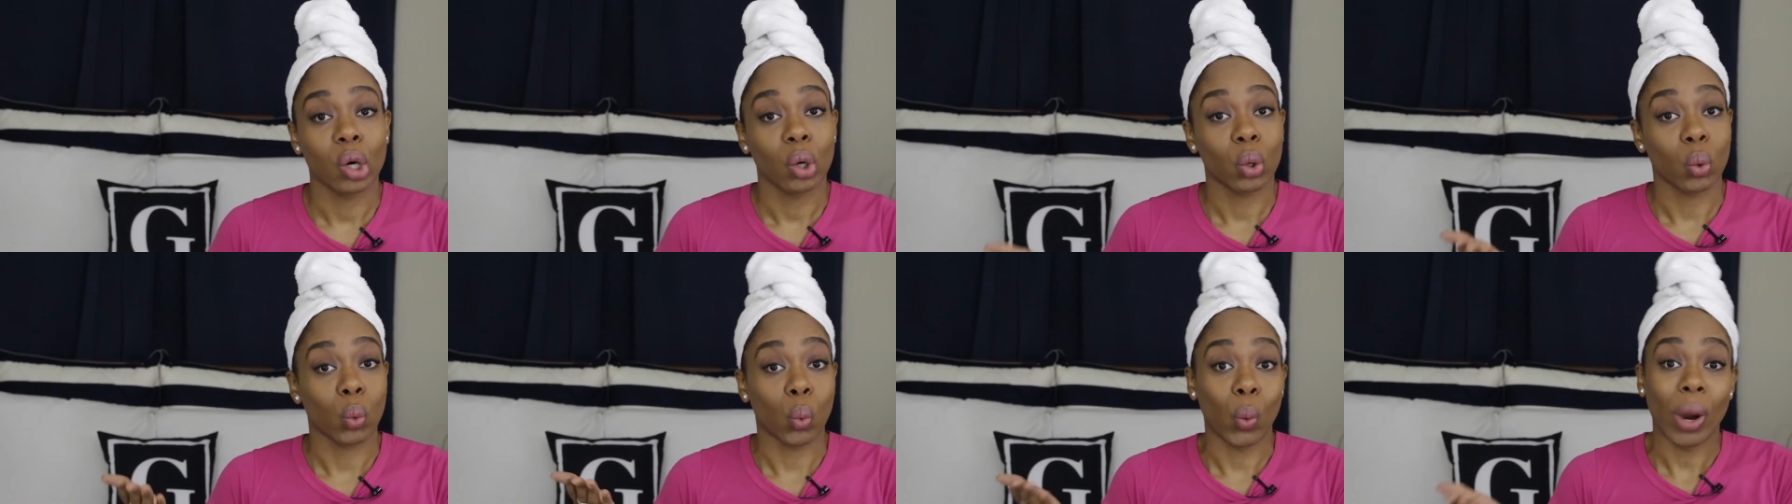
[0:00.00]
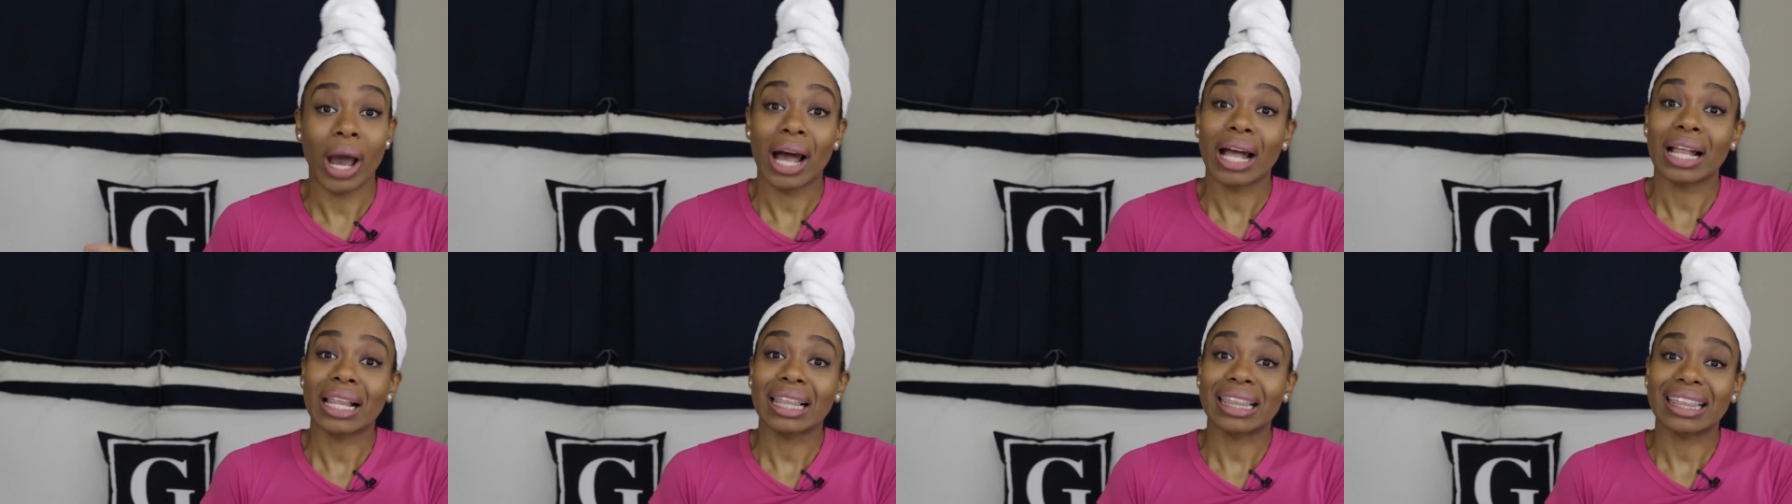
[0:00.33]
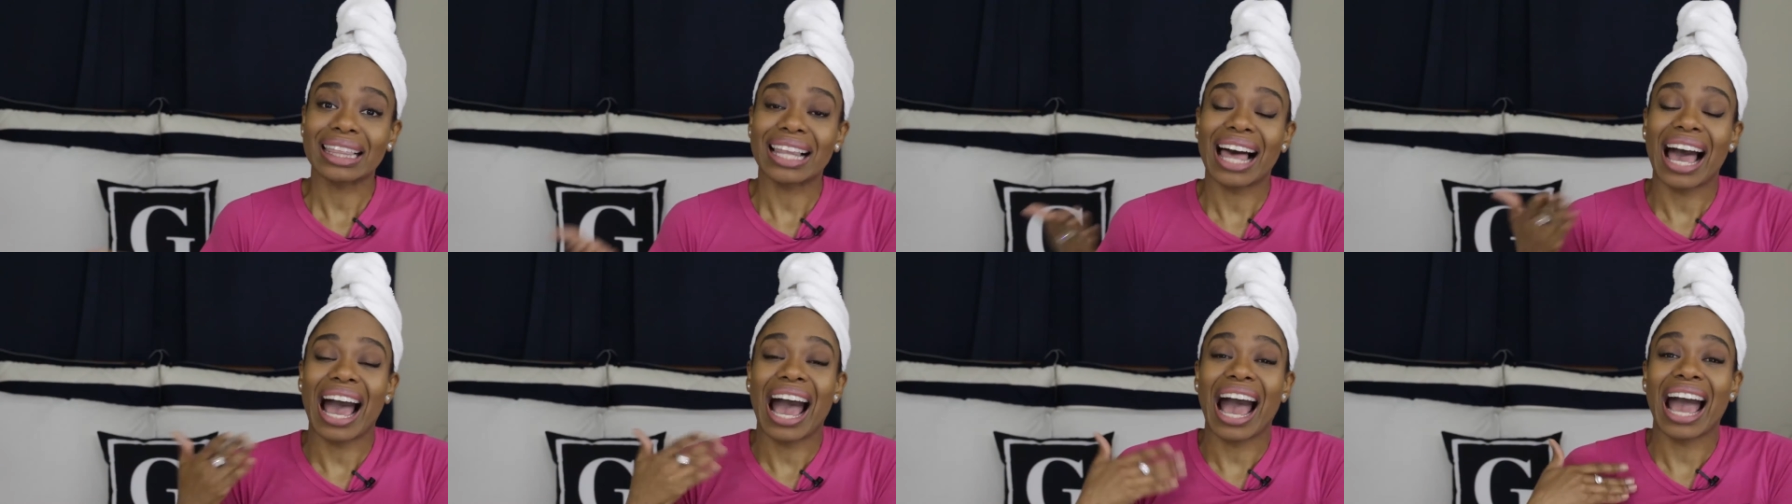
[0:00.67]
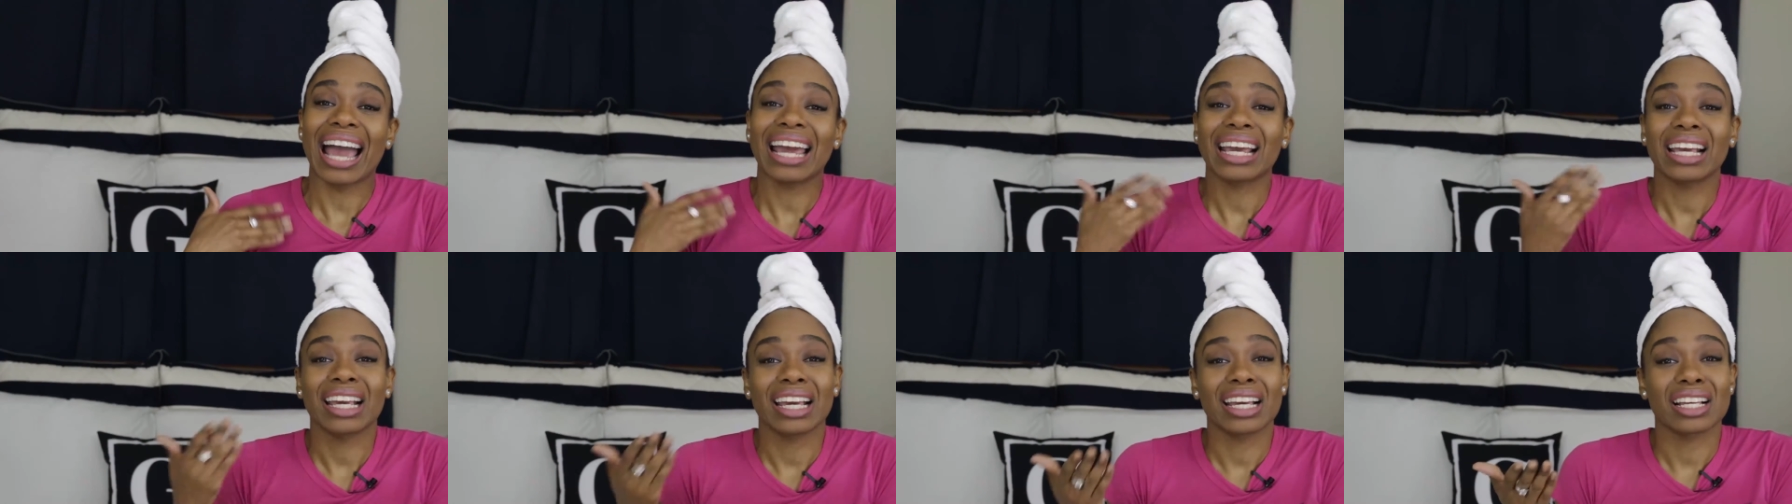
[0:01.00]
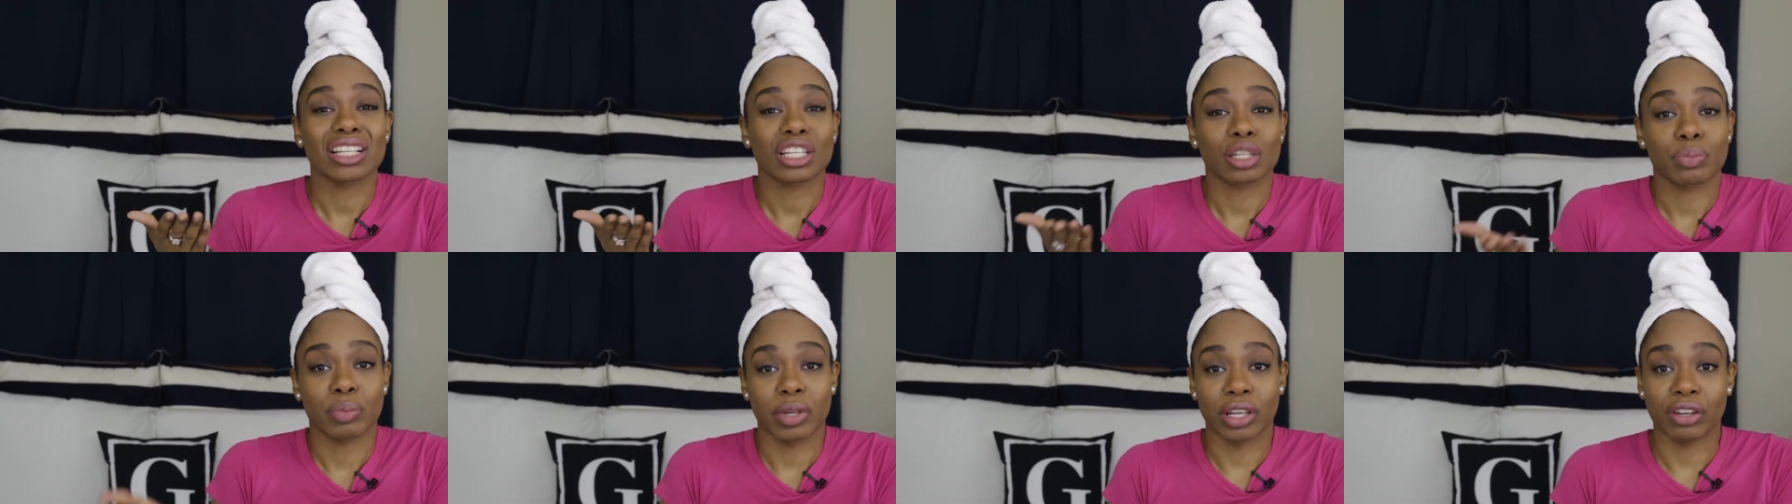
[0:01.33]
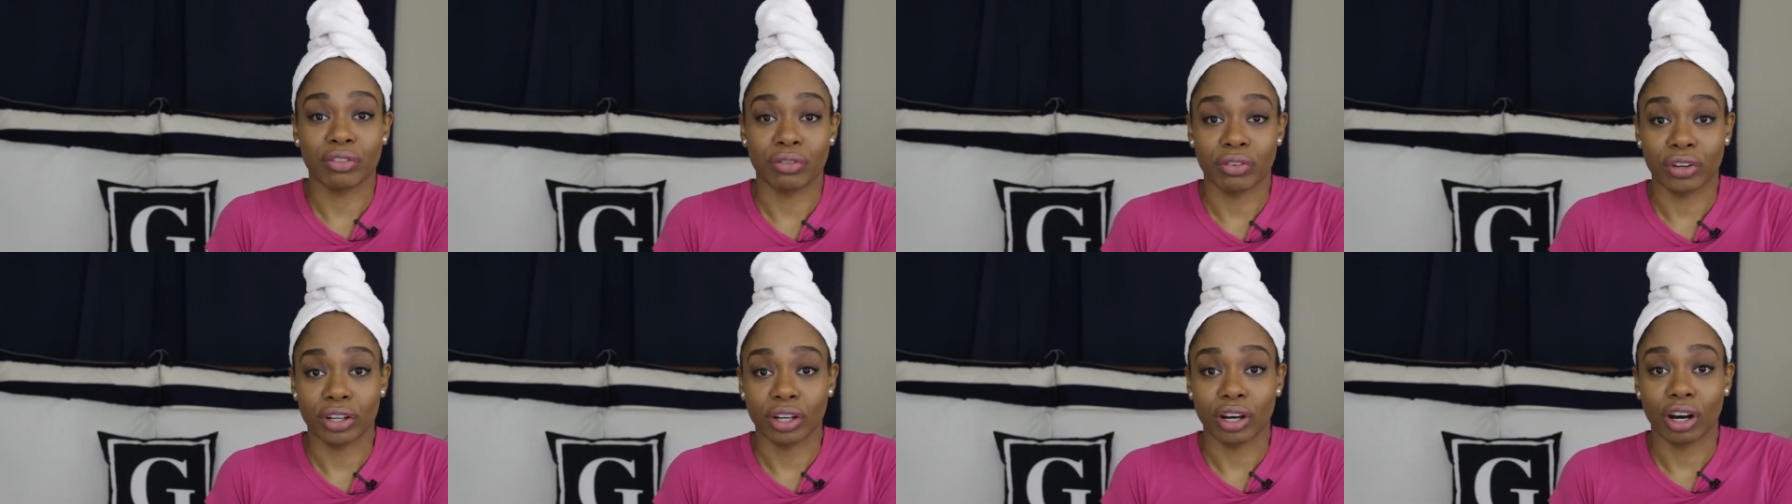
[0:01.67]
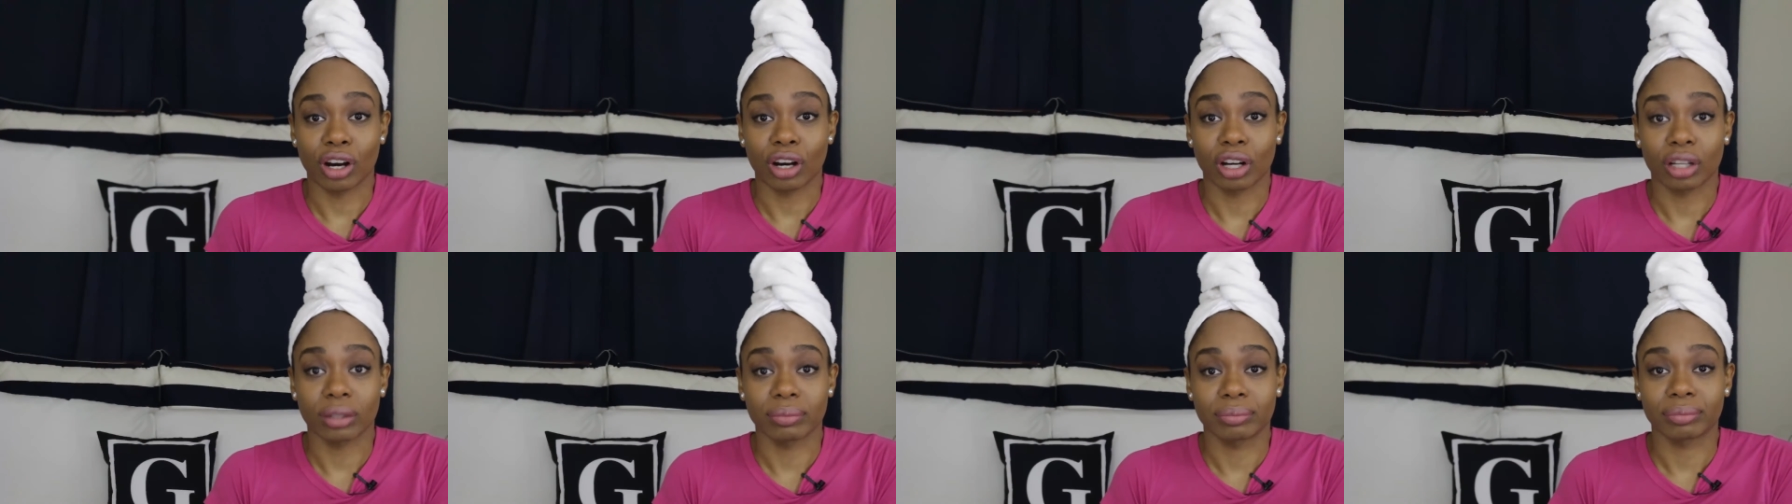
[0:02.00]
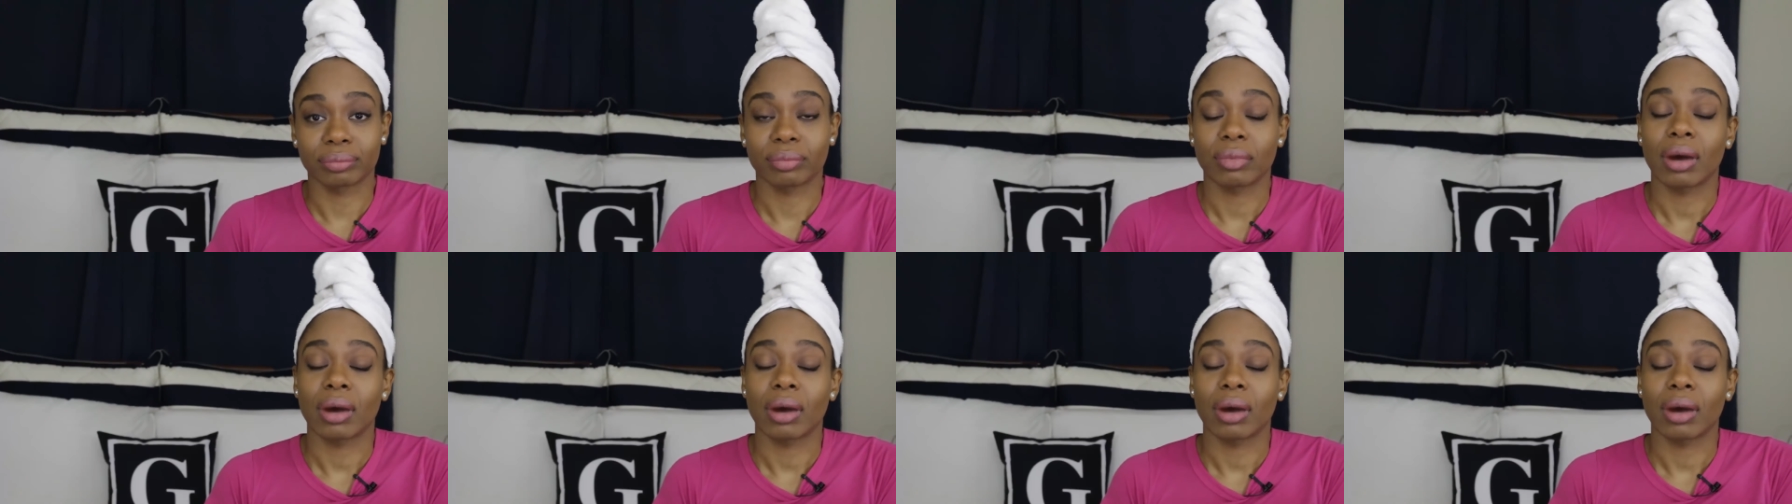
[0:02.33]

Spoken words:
Well, I can't speak for y'all.